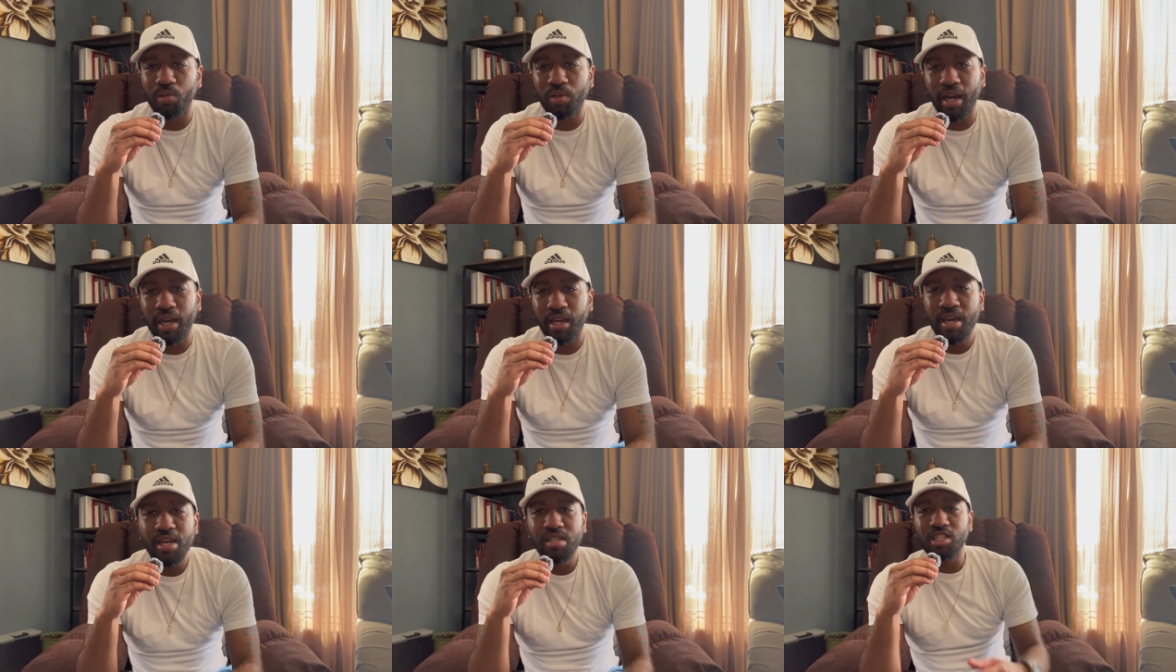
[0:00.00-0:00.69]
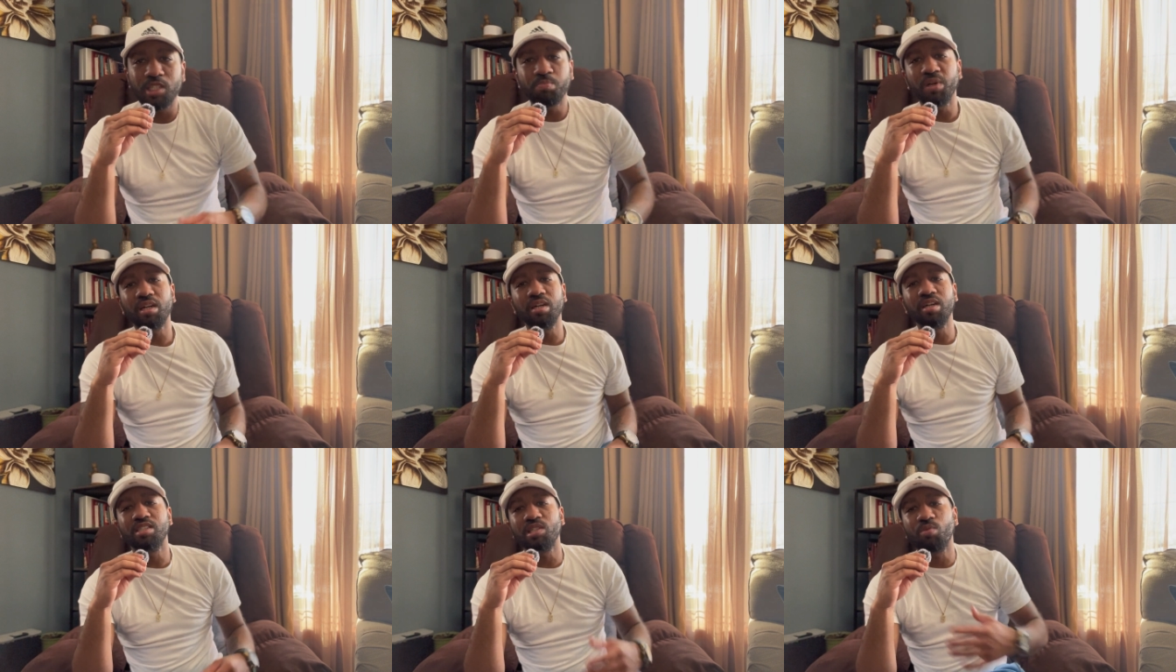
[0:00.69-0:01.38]
Like just
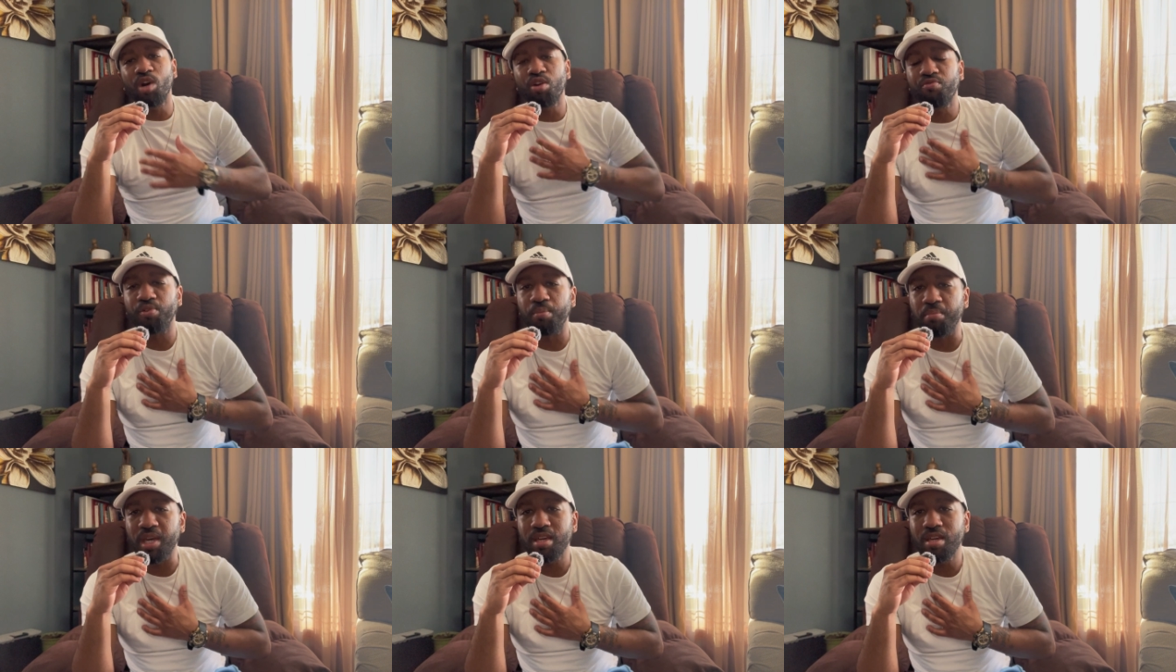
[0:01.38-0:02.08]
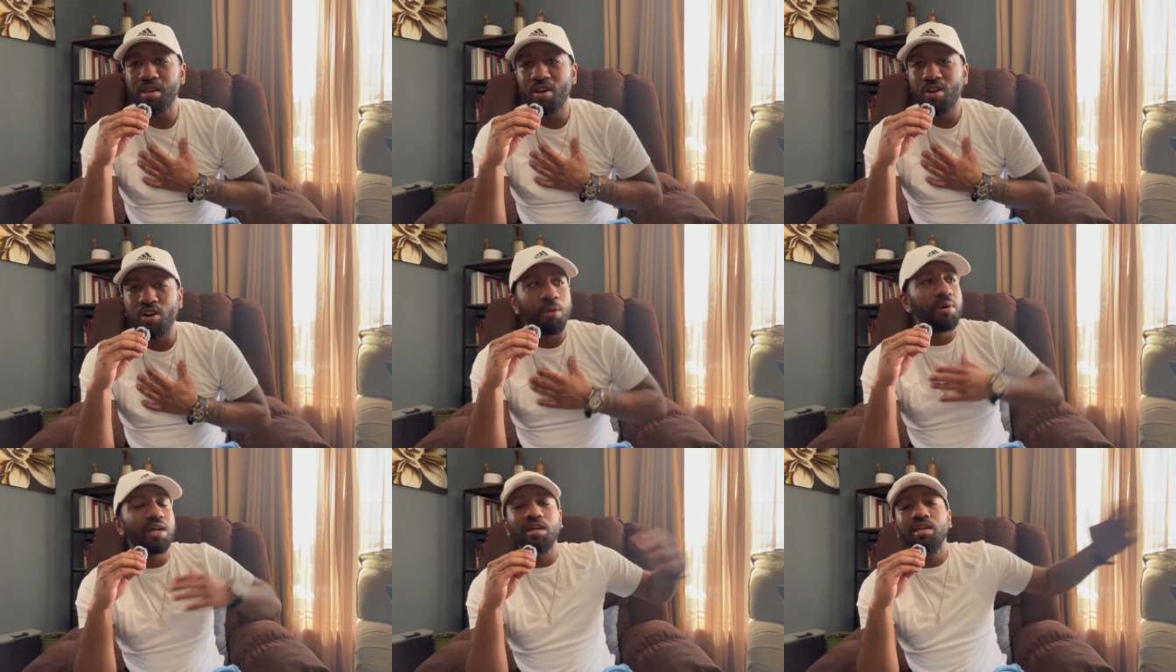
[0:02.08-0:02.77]
because it worked for me or
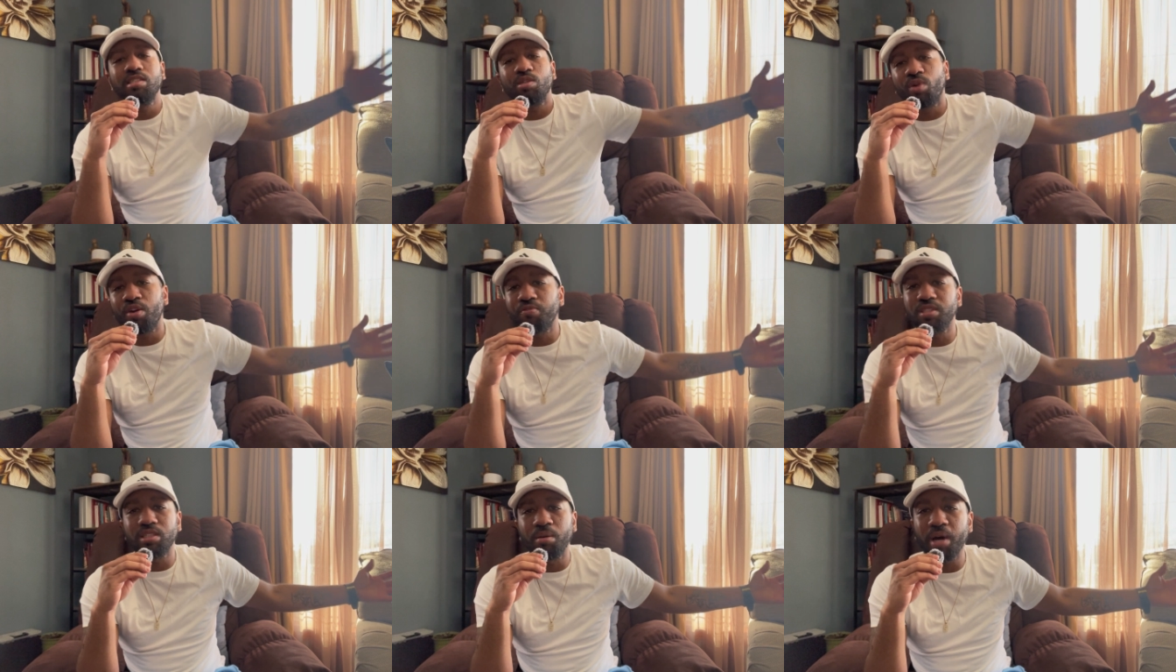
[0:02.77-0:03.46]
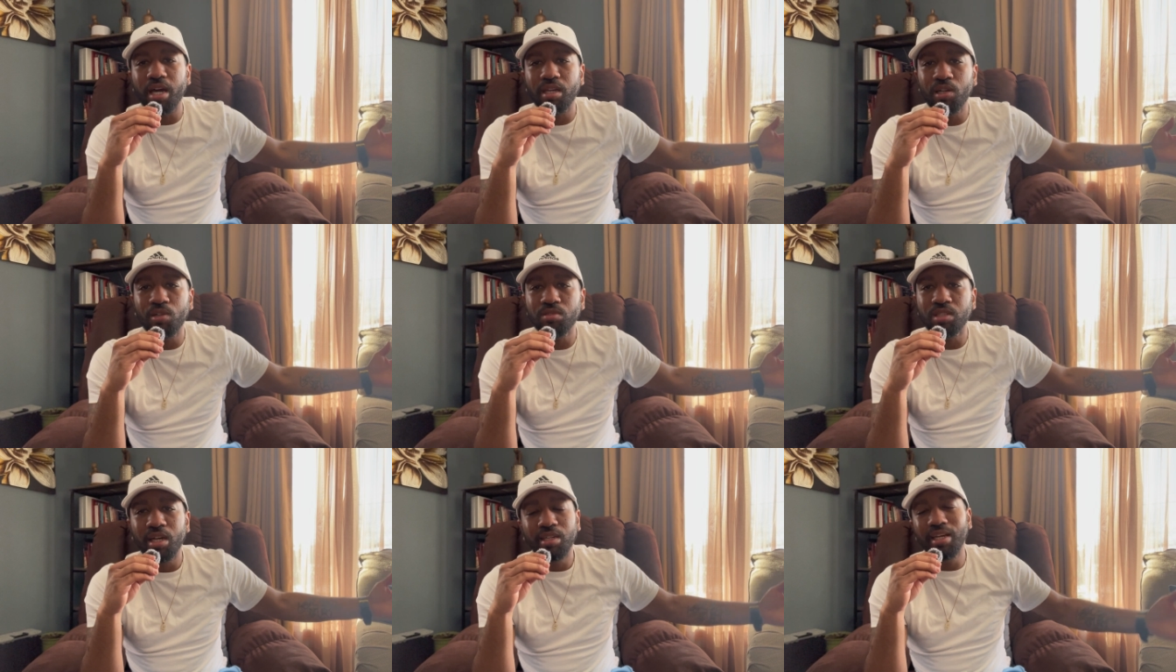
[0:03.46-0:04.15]
because it worked for somebody
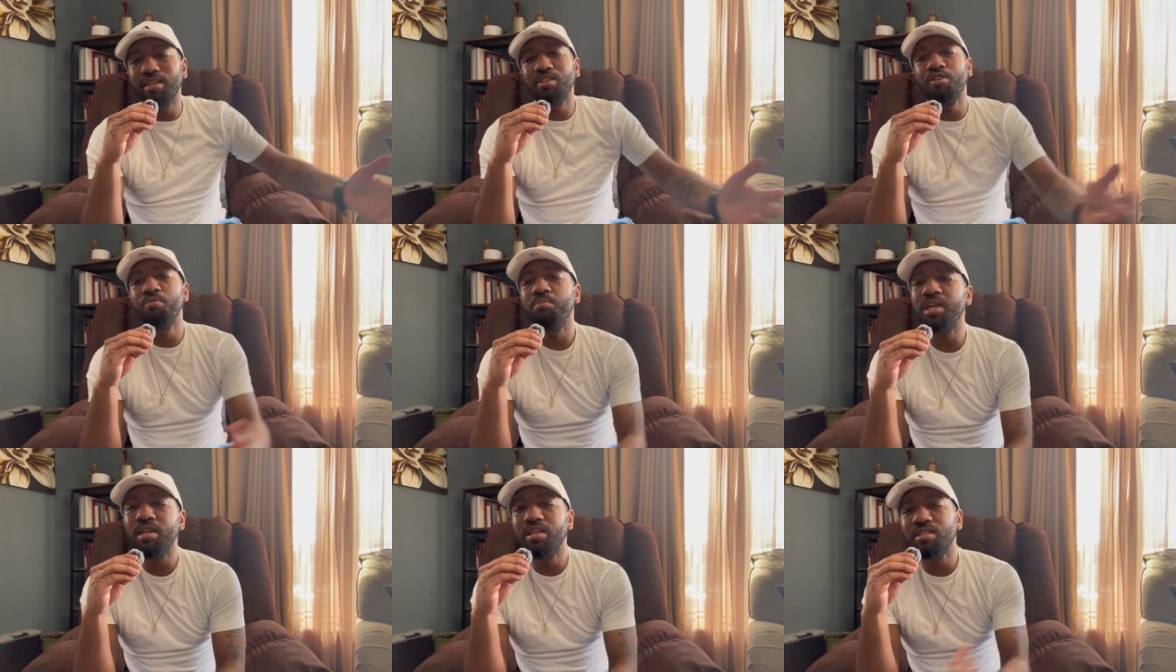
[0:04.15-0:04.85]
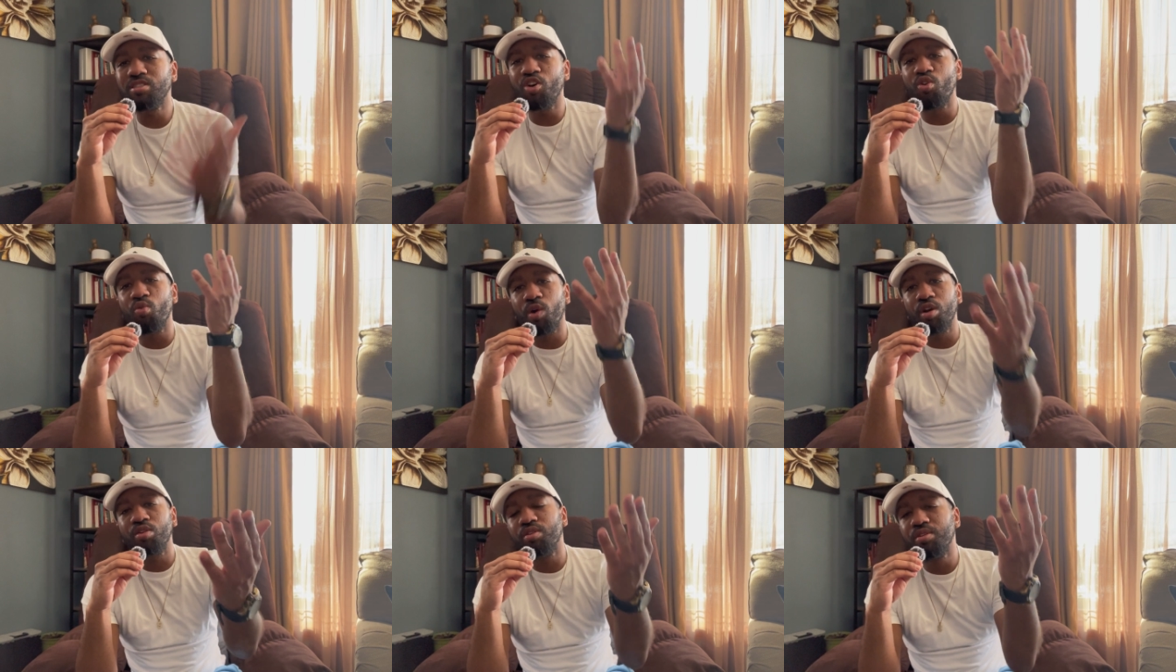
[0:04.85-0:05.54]
else, that don't mean it's gonna
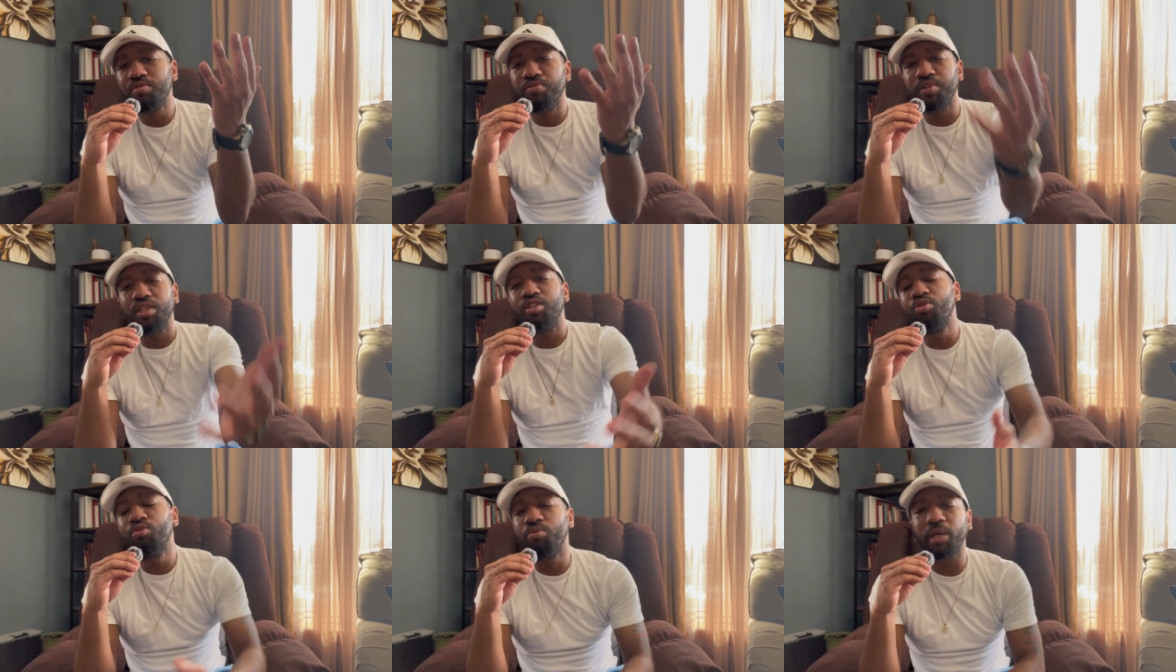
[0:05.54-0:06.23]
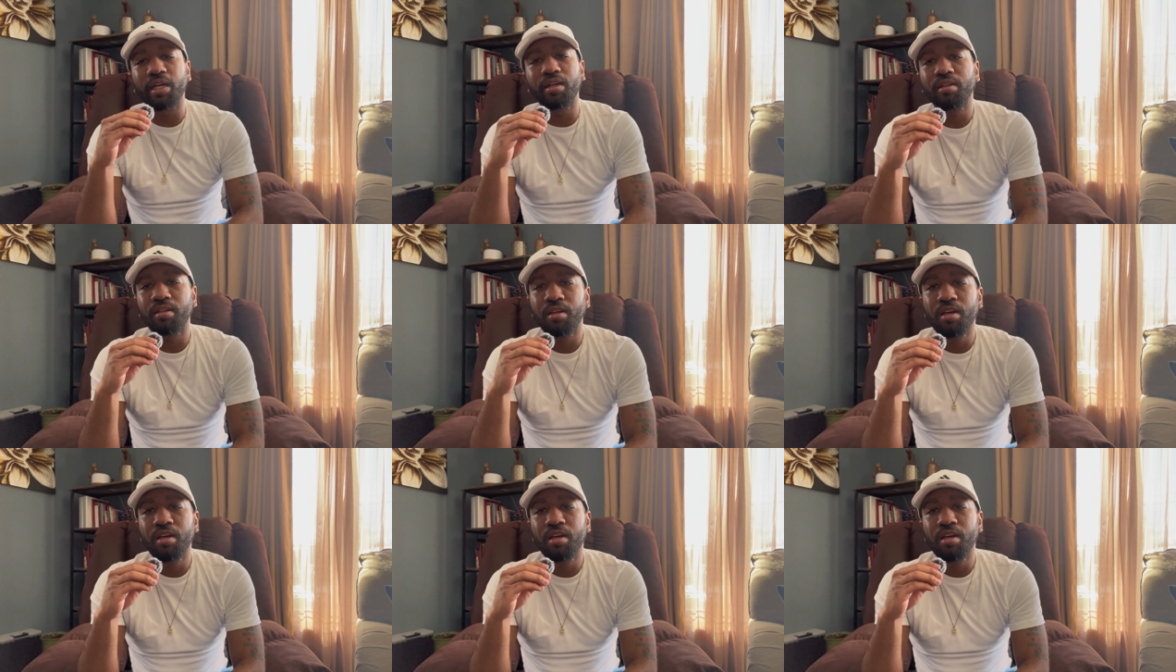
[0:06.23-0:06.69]
work for you, man.